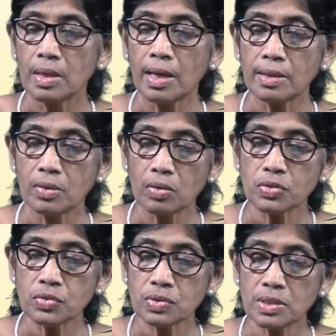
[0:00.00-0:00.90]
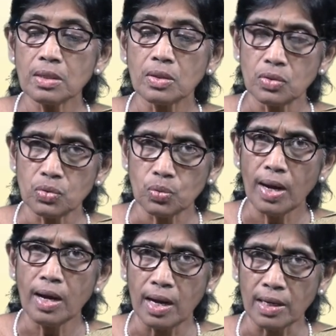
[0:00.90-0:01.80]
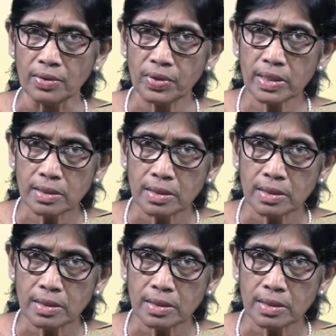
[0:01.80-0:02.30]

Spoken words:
and also you say "You are hungry,"